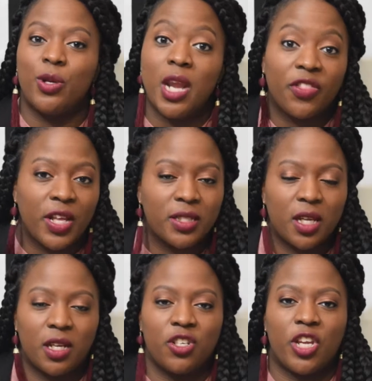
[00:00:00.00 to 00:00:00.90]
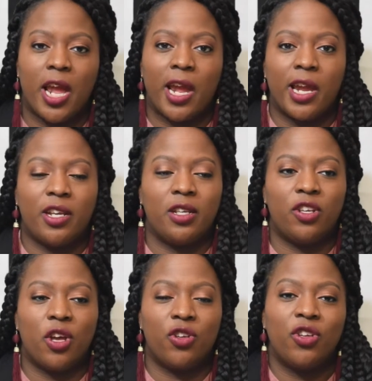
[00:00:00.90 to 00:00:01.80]
nothing's going to change,
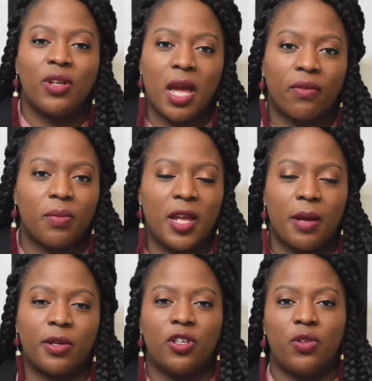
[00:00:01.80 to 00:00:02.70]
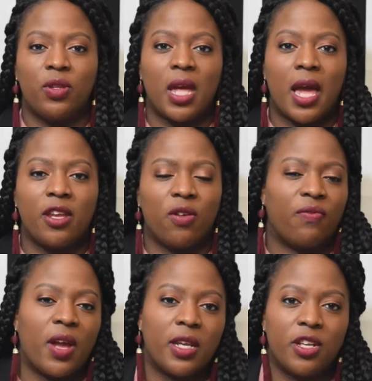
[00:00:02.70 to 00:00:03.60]
you'll never be able to do that, your
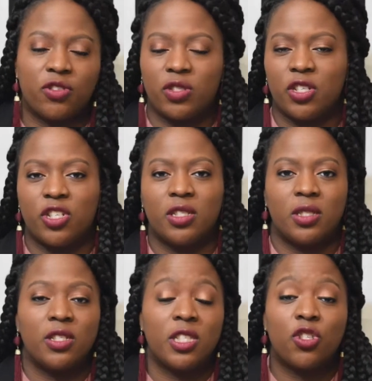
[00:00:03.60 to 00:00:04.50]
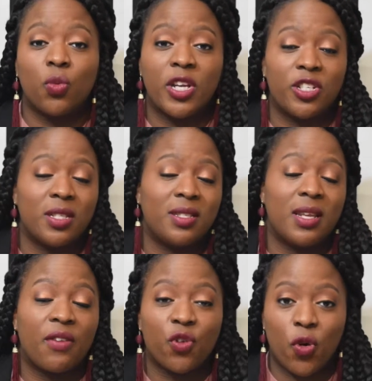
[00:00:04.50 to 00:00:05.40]
financial situation is
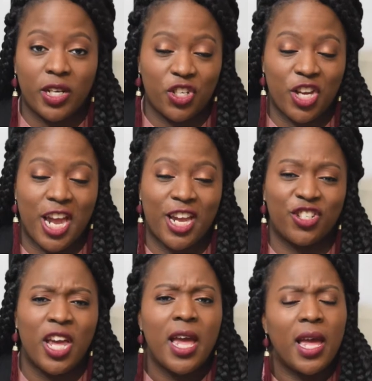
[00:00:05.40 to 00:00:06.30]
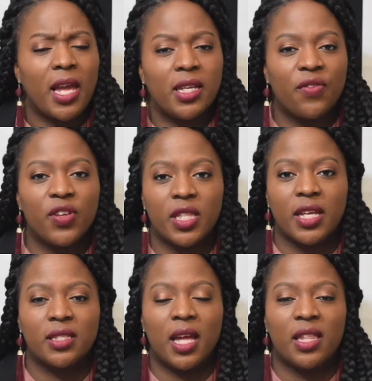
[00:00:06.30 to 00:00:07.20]
never going to change, and different
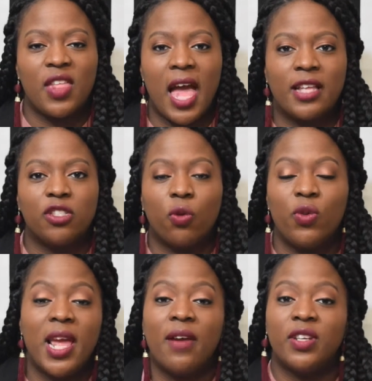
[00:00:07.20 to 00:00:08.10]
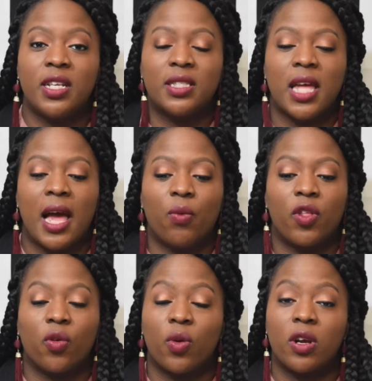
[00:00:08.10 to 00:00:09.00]
things like that. So we have to decide
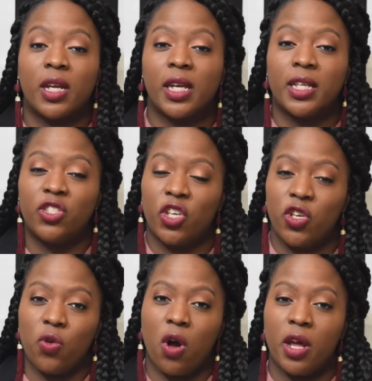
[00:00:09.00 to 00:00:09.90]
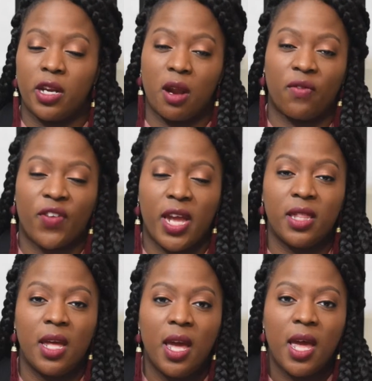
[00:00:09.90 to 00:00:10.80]
whether we're going to continue on in our
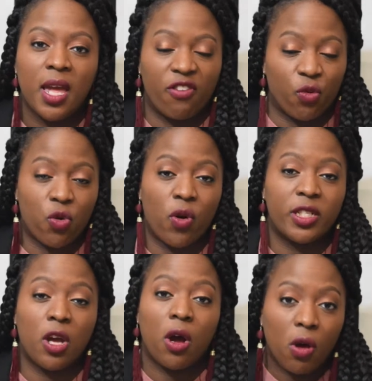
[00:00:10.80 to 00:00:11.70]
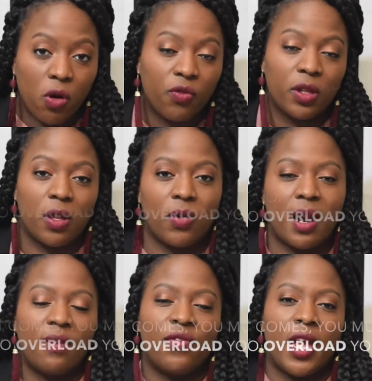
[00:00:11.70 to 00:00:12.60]
faith, if we're going to
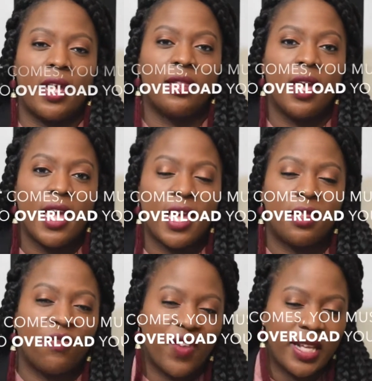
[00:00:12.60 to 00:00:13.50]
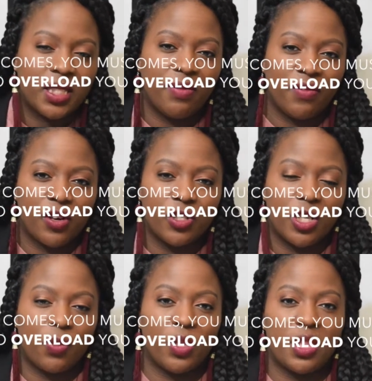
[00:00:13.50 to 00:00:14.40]
overload our faith in the face of
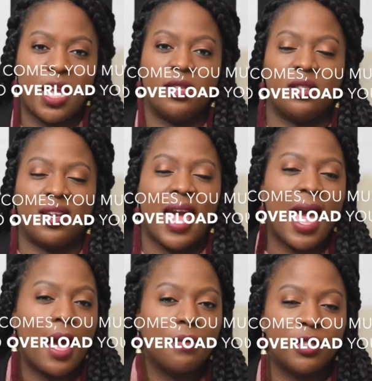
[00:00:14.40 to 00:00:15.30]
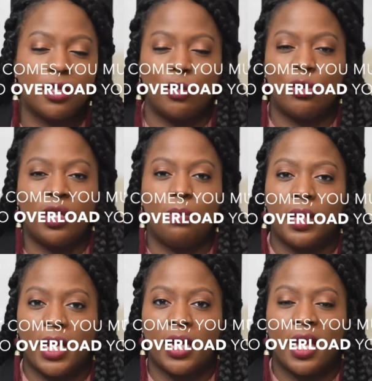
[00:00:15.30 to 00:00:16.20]
adversity when things look absolutely
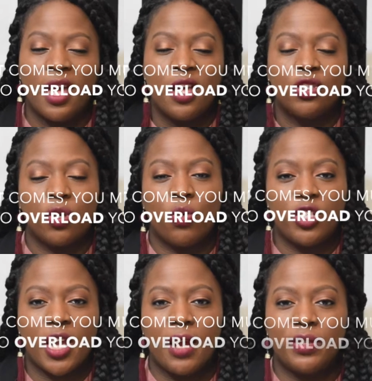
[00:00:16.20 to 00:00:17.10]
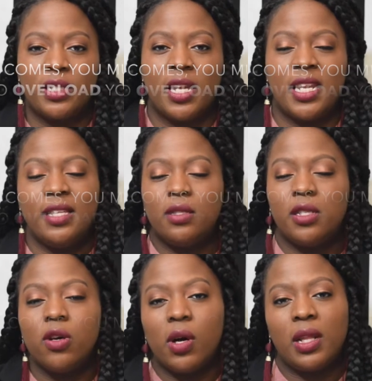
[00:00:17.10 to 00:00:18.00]
bleak. So what Jairus did, he
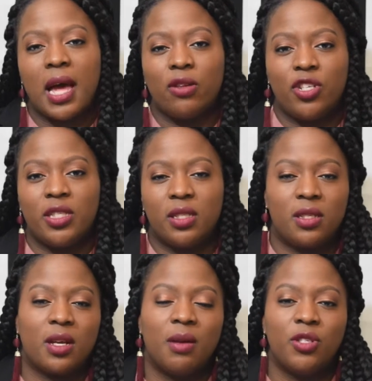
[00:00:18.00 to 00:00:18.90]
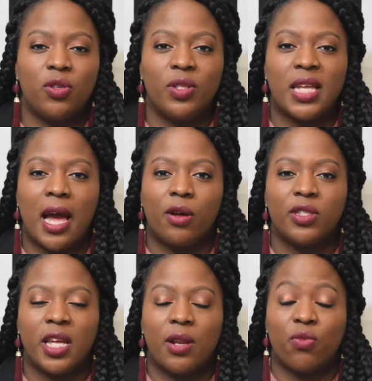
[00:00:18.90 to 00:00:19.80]
still allowed Jesus to come to his
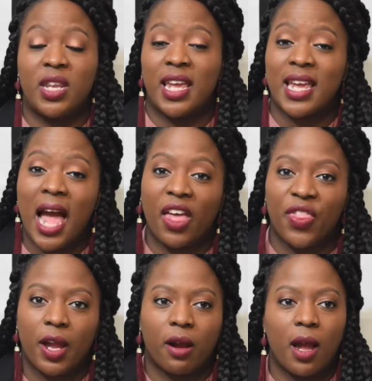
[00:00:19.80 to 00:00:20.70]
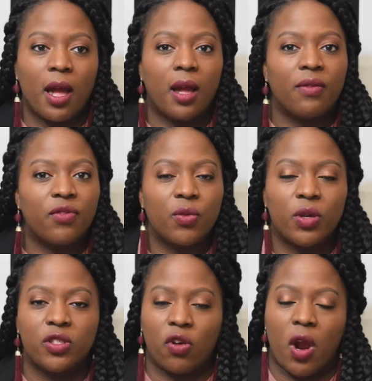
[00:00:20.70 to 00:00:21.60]
house. And when they got there,
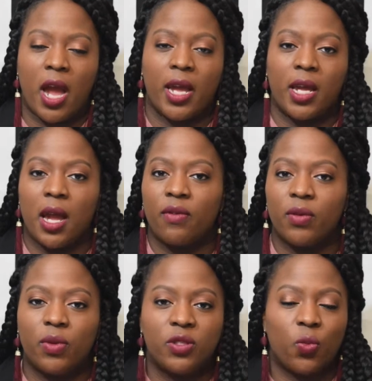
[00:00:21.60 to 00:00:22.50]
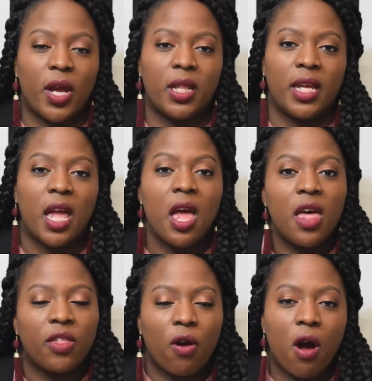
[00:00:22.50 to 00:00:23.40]
everyone's crying, everyone's wailing,
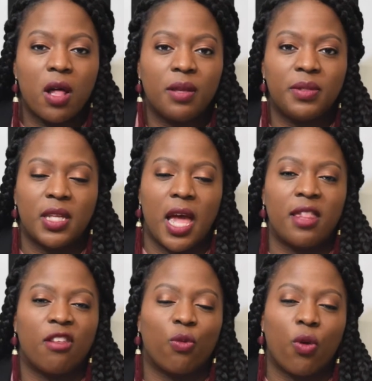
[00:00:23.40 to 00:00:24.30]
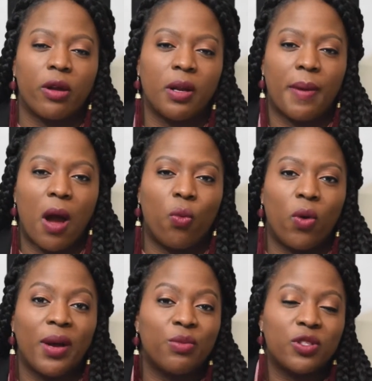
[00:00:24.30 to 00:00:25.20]
they're all upset, and they're worried about
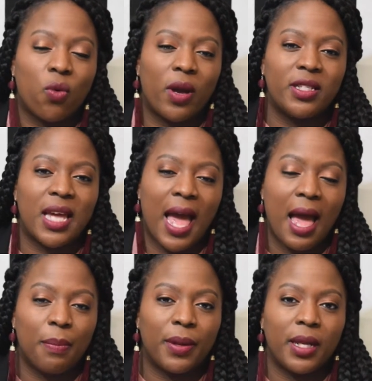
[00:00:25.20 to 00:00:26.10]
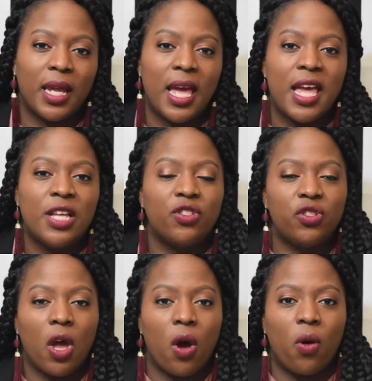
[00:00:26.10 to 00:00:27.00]
what was going to happen.
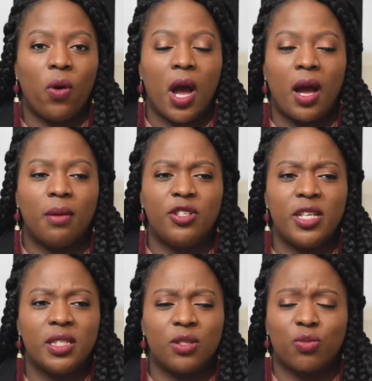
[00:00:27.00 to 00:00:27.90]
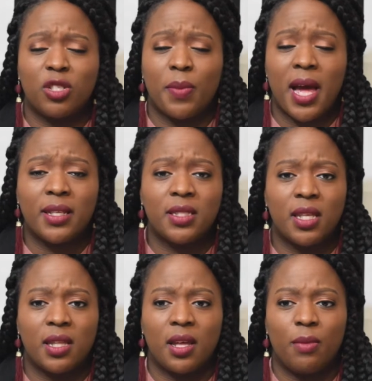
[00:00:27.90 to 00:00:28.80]
So Jesus
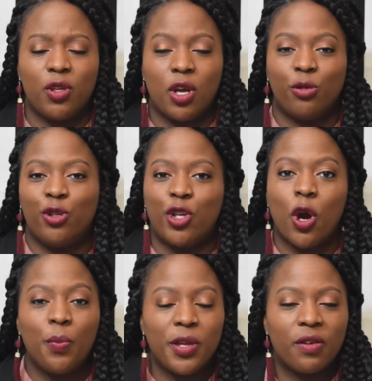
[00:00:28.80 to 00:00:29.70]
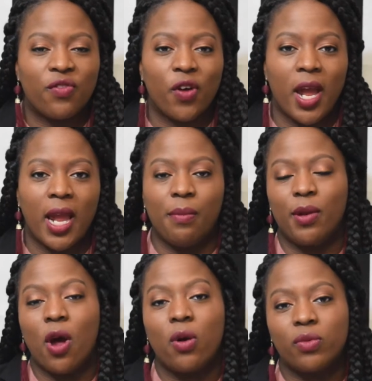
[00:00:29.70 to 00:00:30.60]
responds to them, don't be afraid,
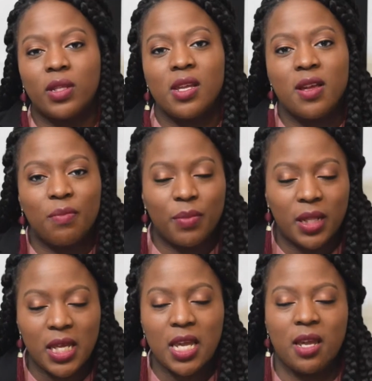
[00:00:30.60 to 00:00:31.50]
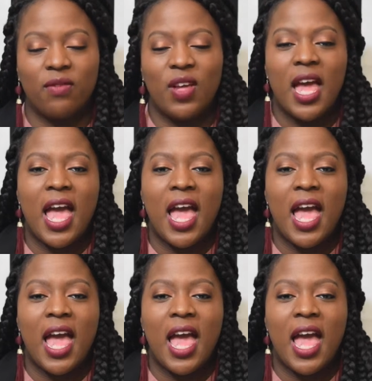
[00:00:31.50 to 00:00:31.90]
but only believe.